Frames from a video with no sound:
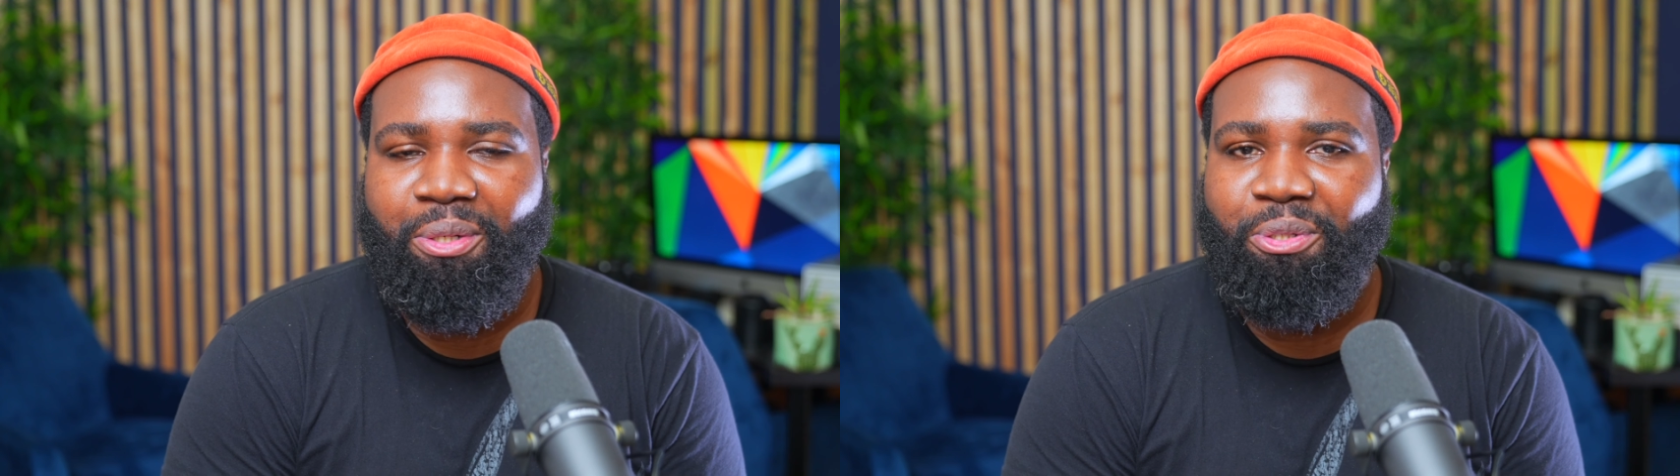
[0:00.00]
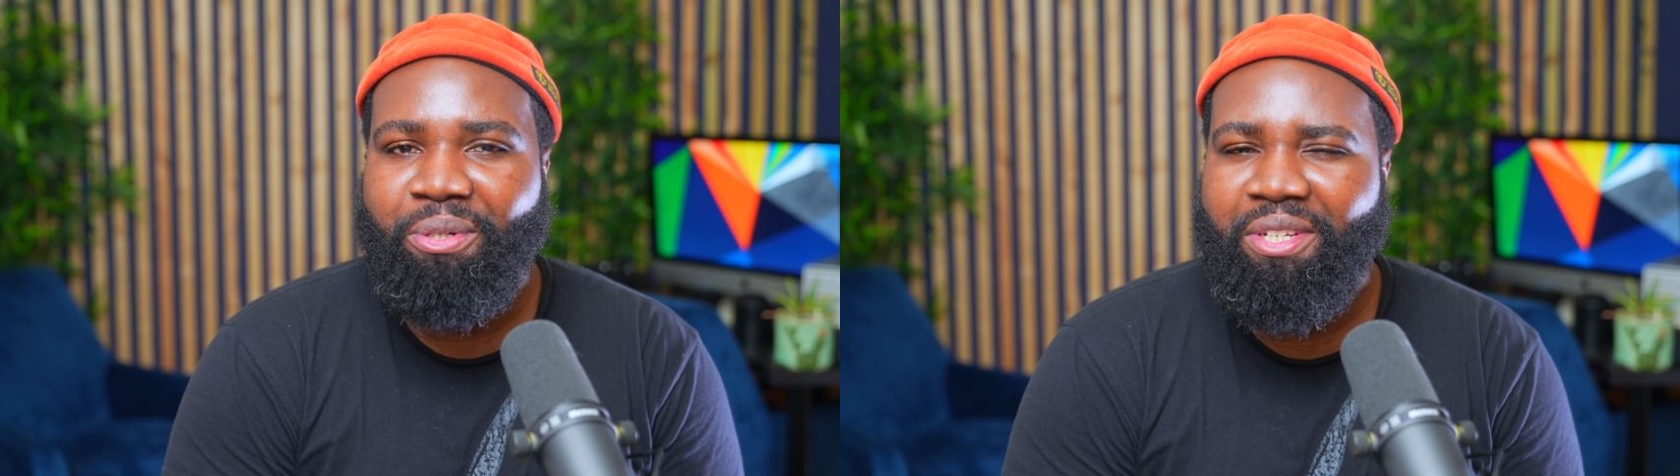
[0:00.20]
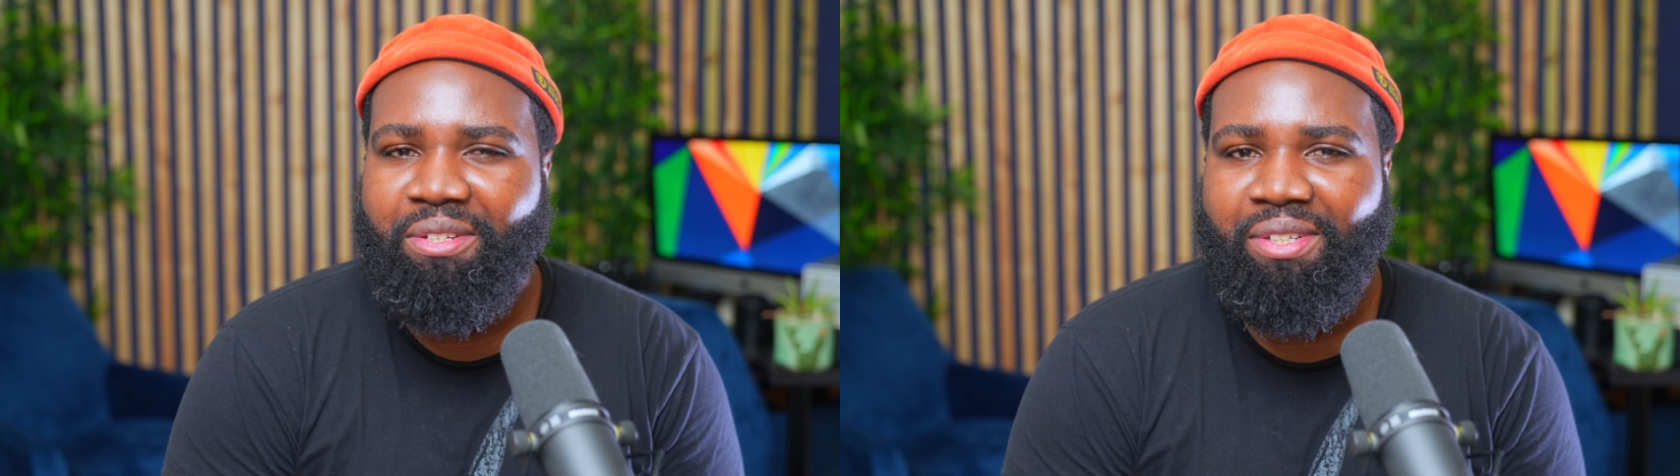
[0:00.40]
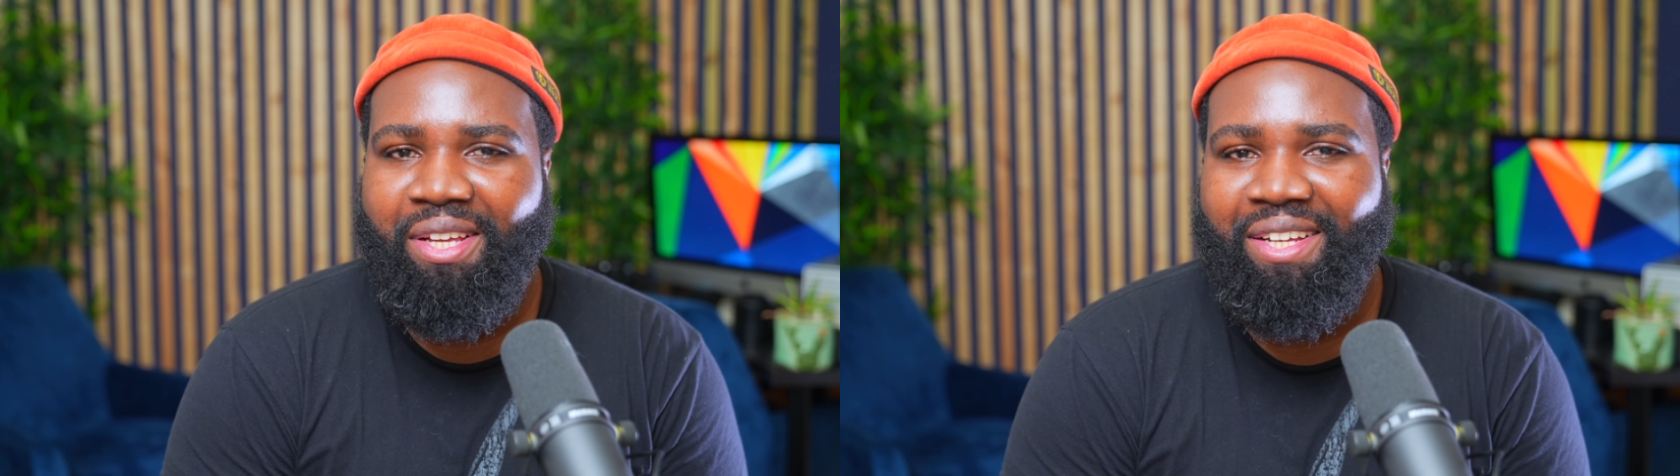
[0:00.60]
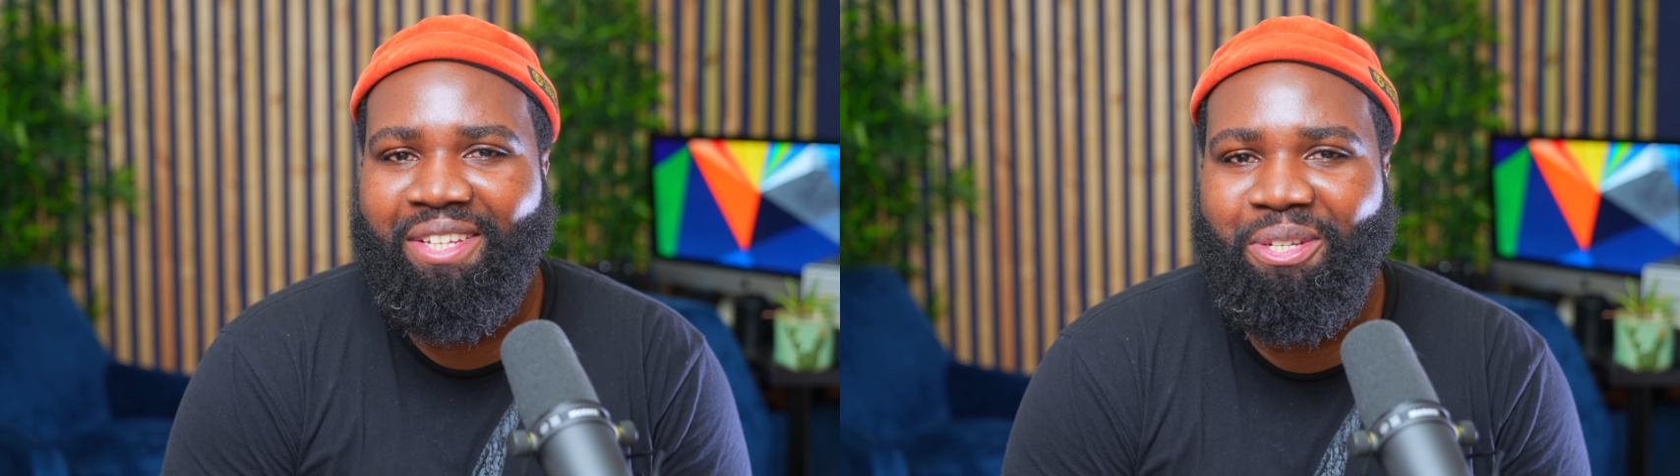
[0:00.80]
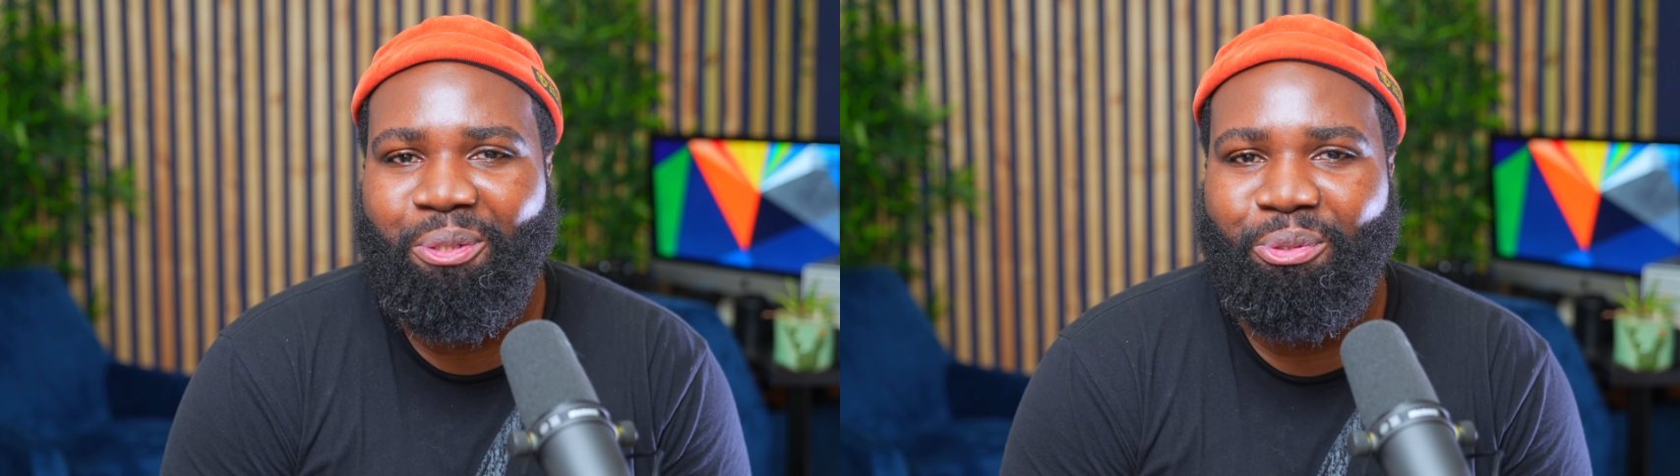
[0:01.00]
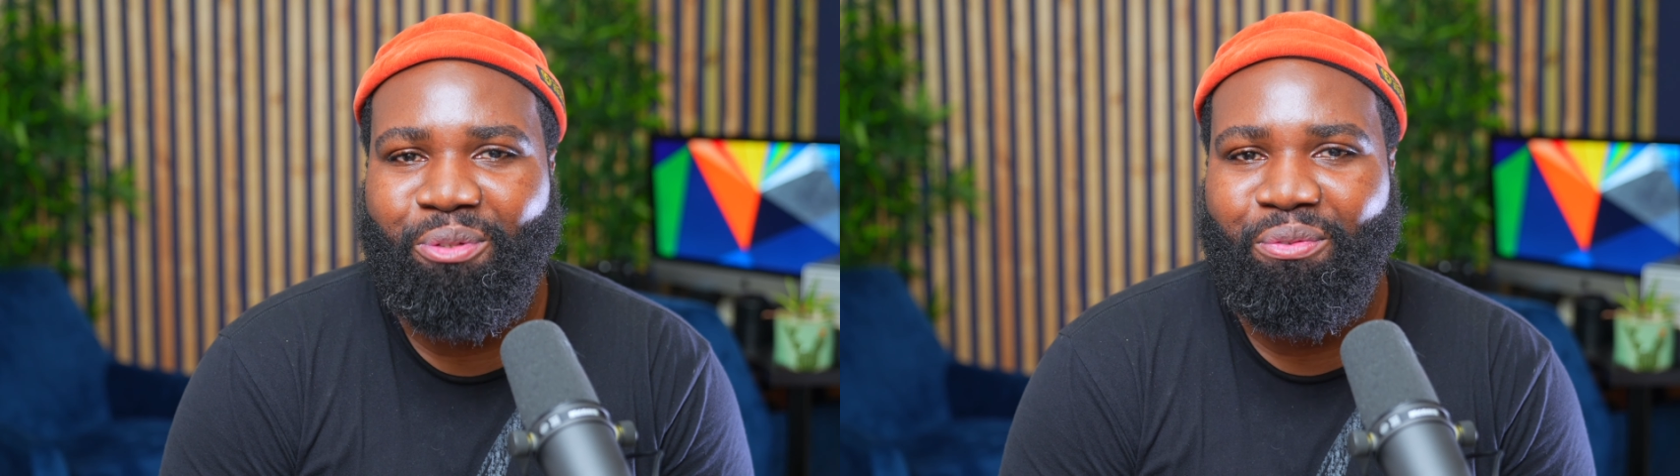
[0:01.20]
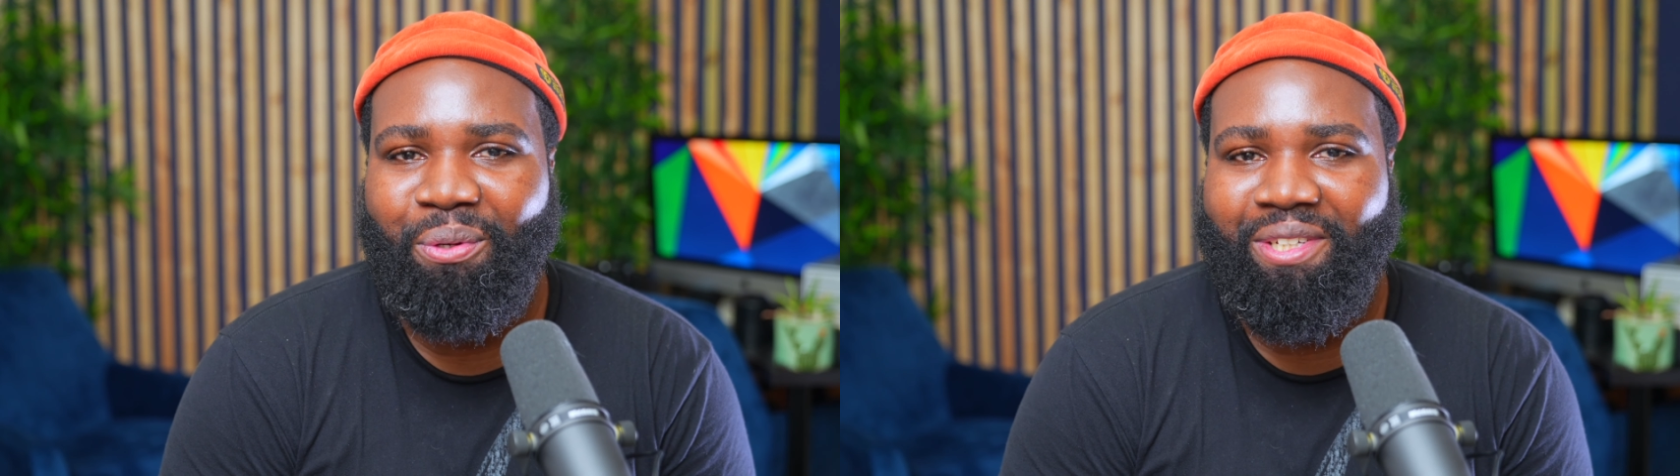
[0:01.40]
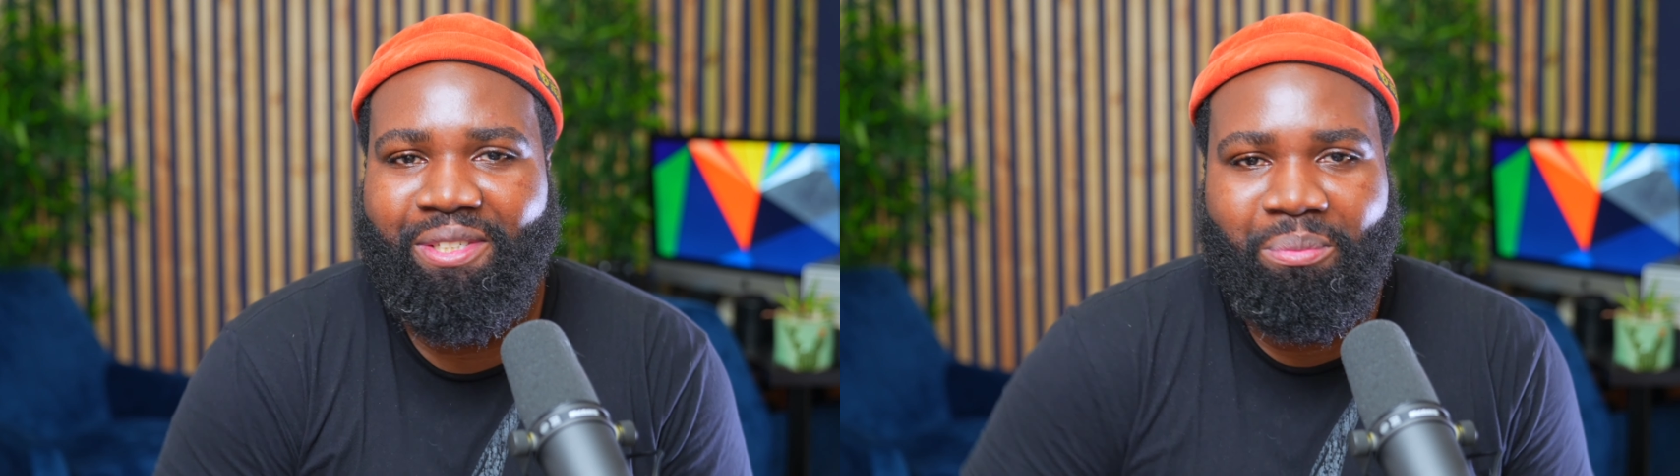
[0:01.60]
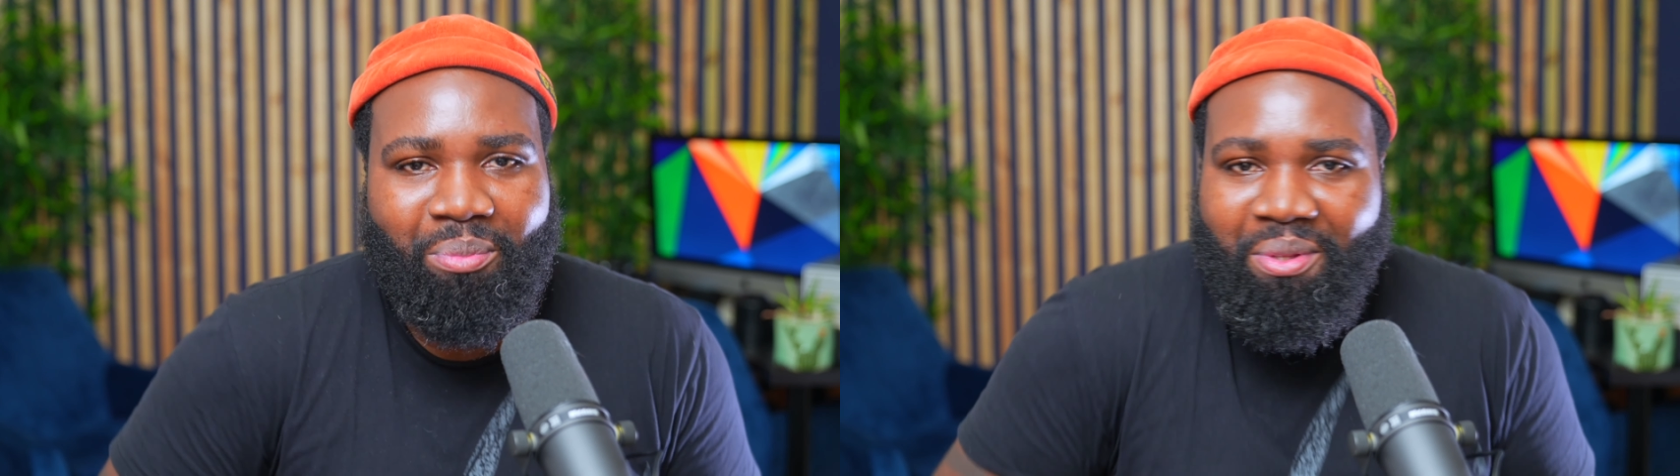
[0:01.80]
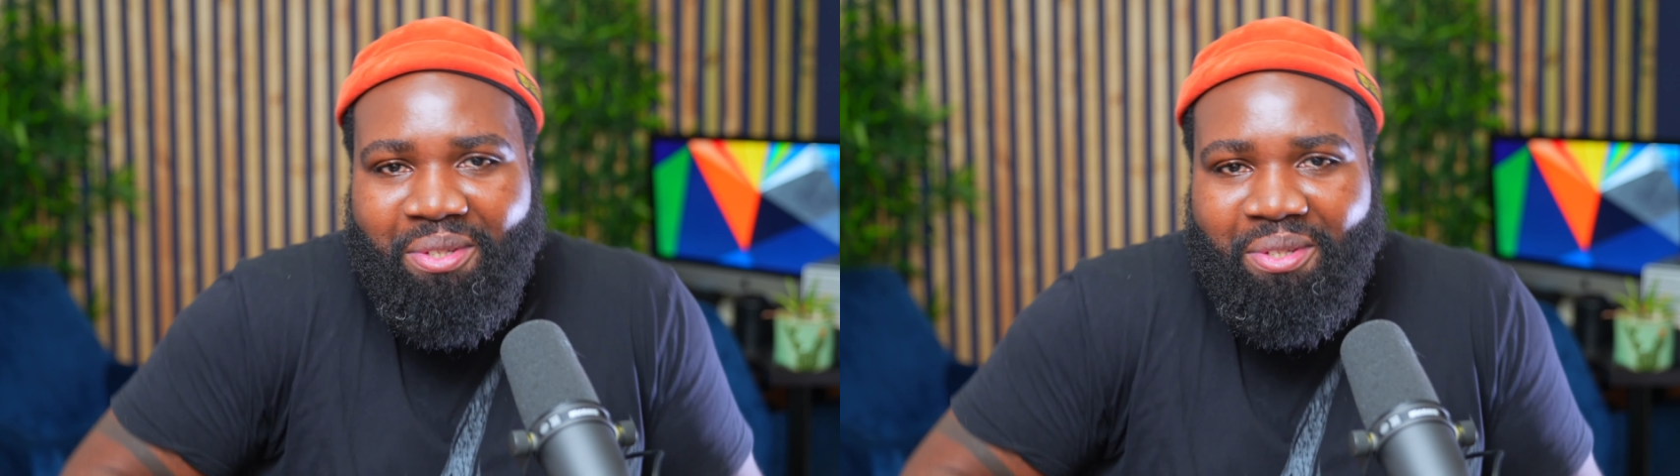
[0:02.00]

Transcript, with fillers: sultrious, sultry voice.